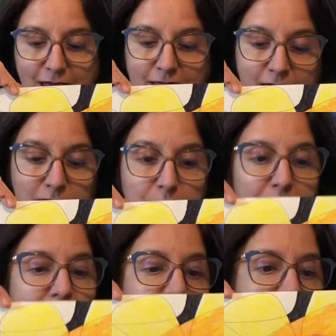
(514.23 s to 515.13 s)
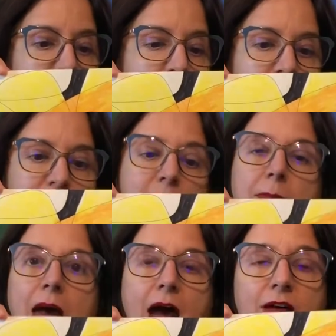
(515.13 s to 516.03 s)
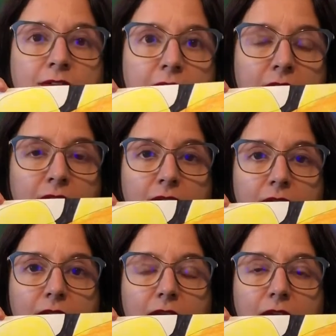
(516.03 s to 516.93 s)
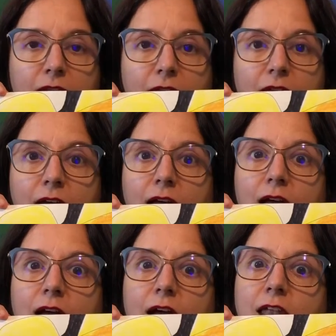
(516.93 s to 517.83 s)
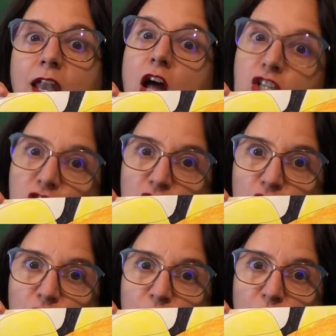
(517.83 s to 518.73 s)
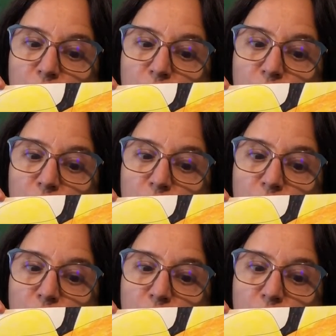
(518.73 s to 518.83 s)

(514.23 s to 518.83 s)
This piece ends up having not 2,